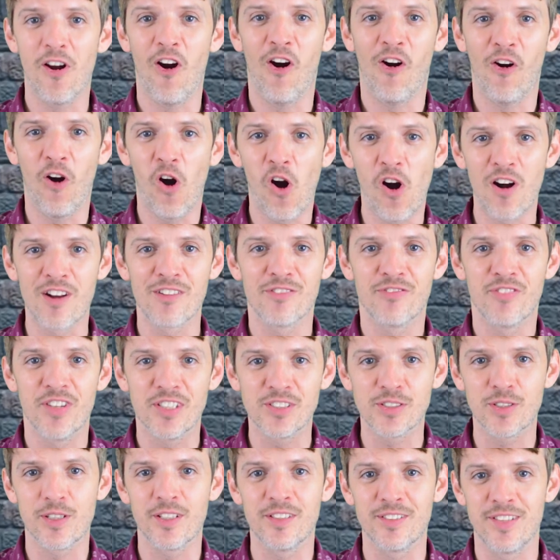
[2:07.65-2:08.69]
are
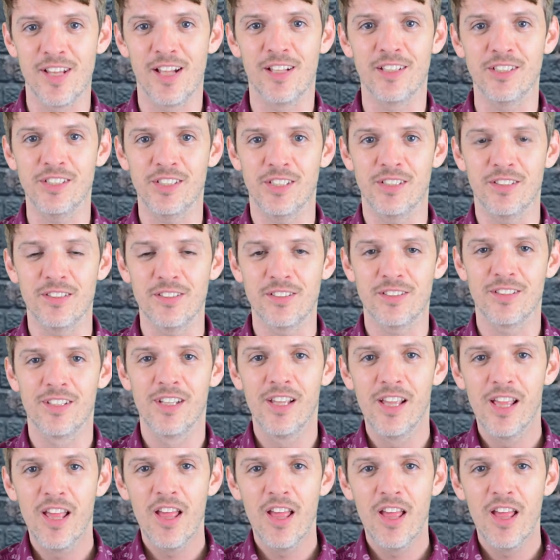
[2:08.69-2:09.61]
artificial intelligence.